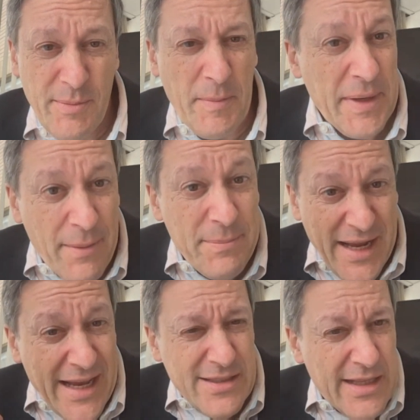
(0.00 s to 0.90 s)
I mean, I'm
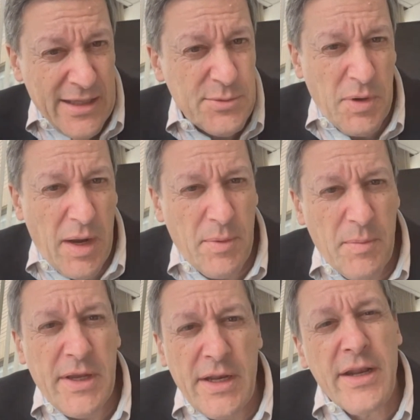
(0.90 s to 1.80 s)
guessing that's
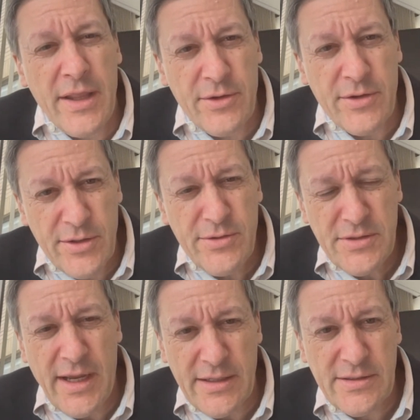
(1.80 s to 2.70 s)
probably another use
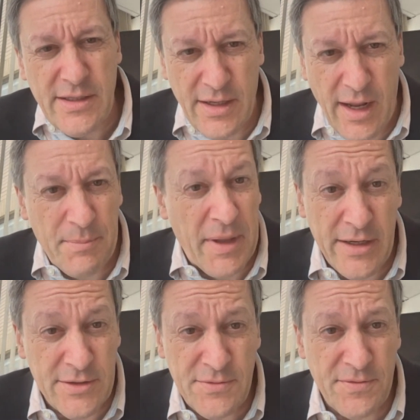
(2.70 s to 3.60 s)
case that I'm
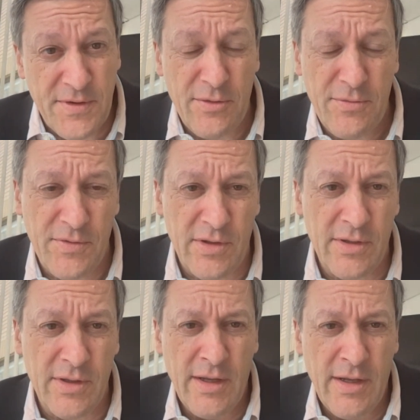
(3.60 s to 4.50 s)
not as fearful